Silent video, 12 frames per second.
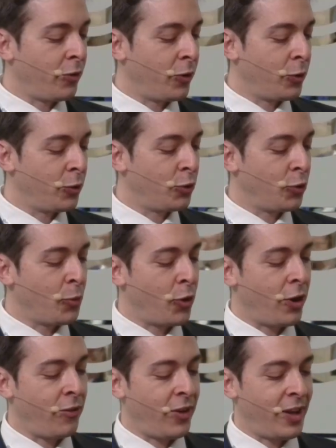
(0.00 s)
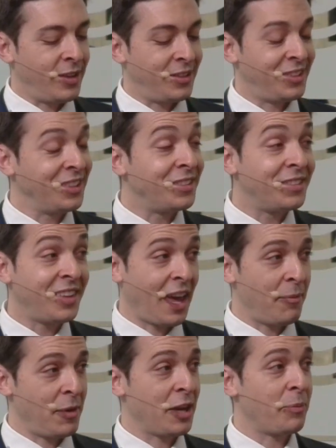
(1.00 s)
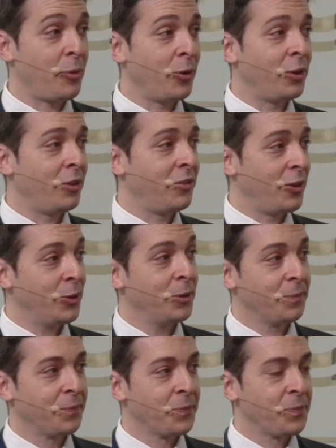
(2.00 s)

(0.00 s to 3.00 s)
of view to more of a systemic point of view,